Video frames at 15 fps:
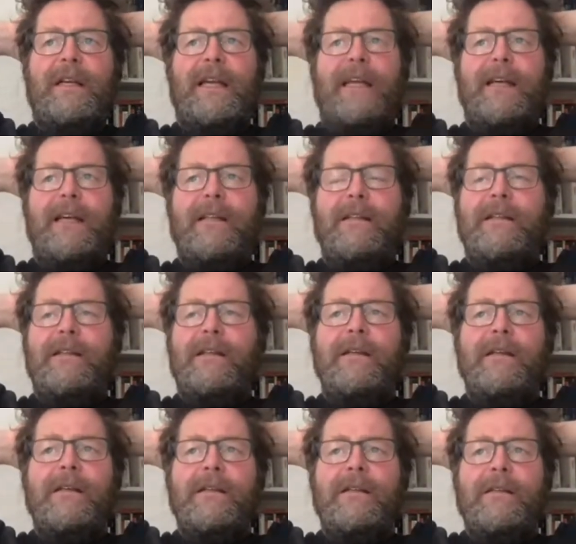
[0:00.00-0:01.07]
And
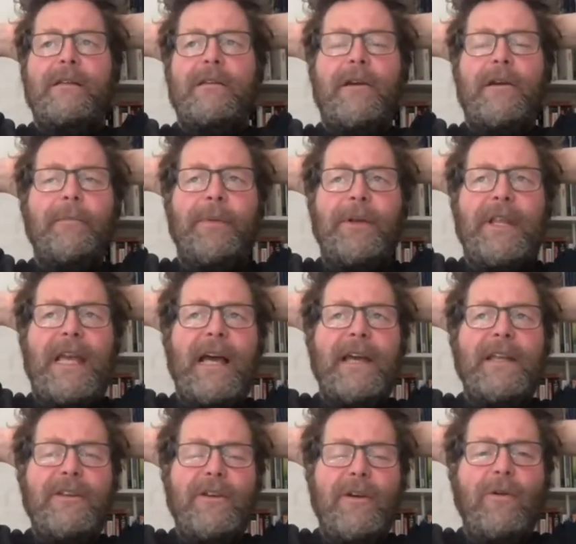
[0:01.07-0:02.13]
uh, the company
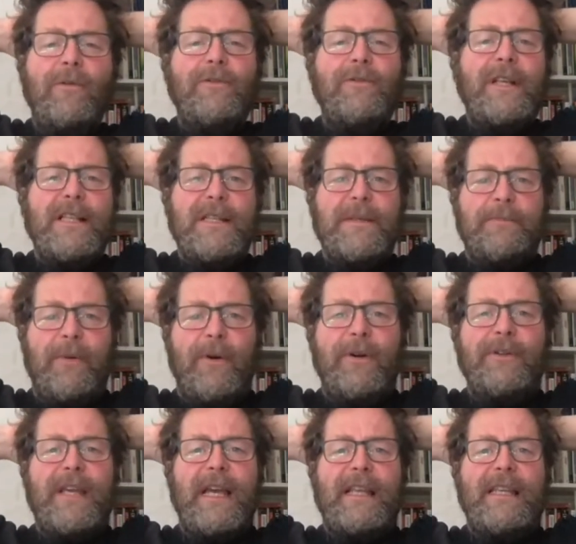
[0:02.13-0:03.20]
IDEO really
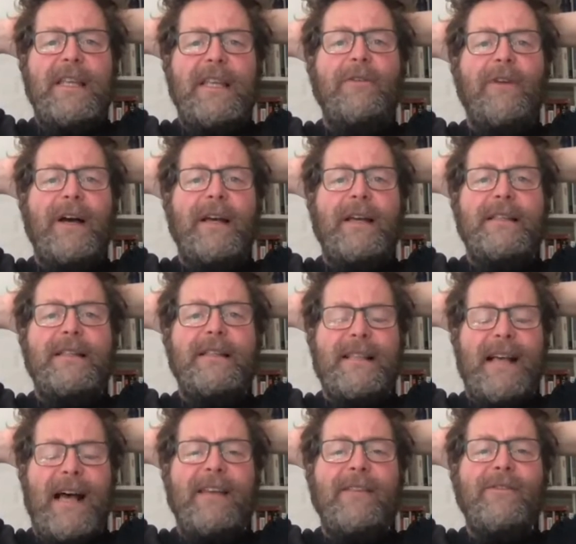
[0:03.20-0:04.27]
spurred the idea of uh,
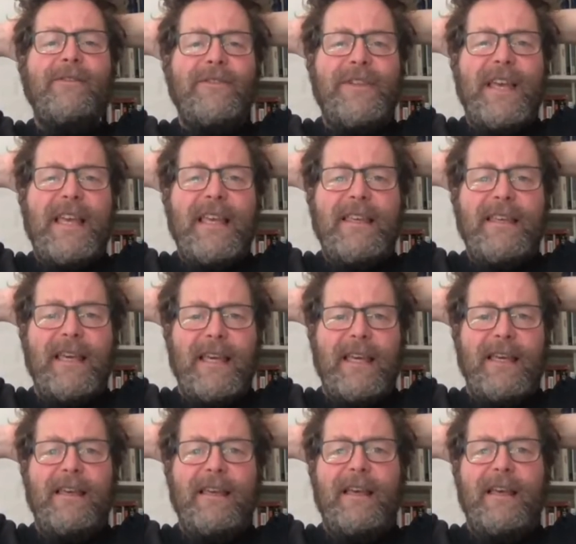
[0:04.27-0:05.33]
design
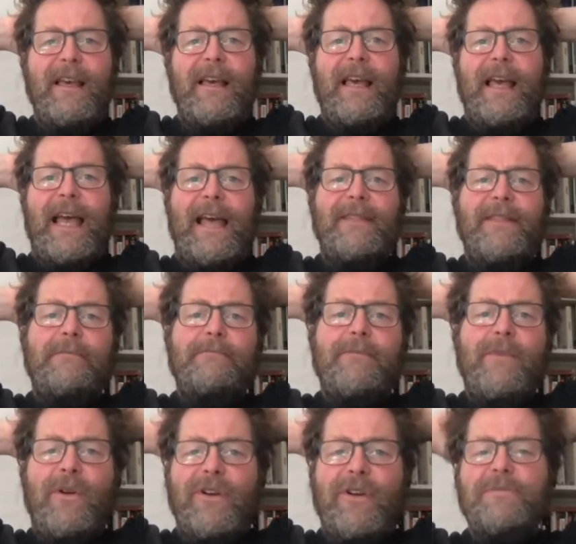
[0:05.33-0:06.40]
thinking. And the
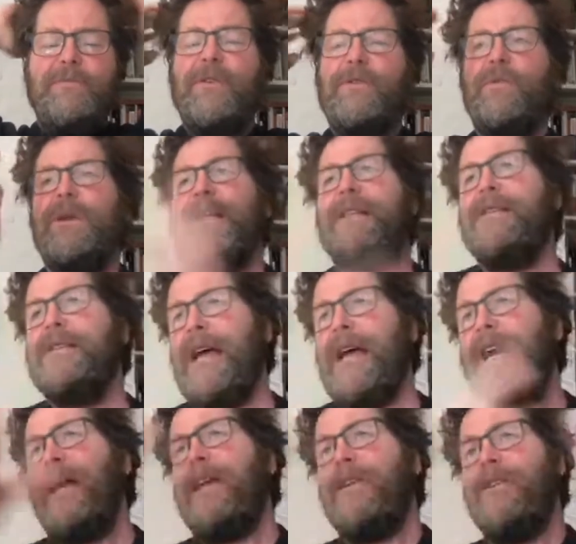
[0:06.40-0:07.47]
merge between
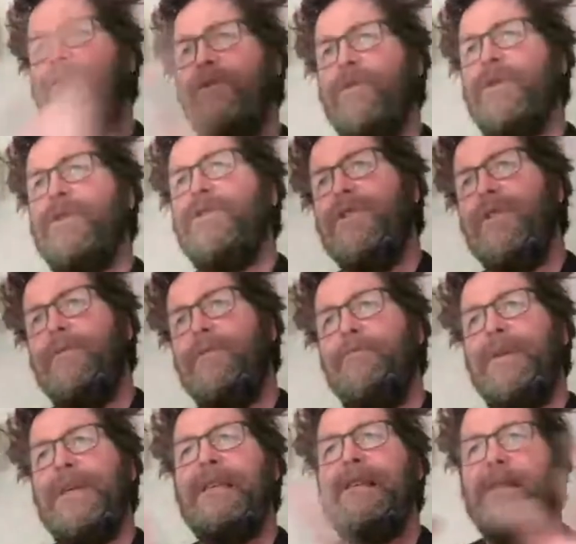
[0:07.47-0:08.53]
design towards
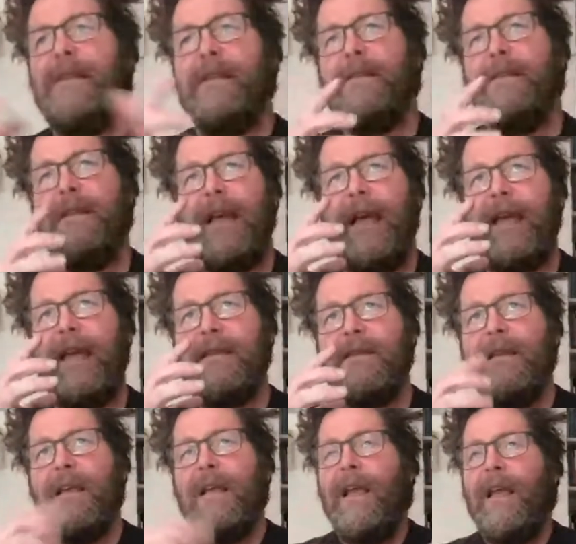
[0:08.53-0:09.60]
business
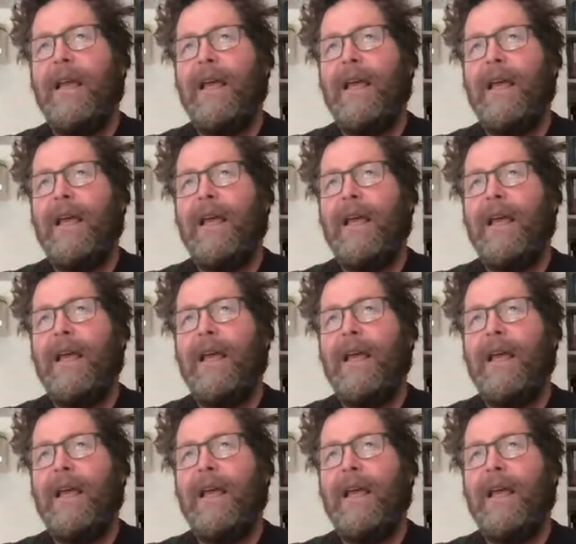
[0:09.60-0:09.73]
is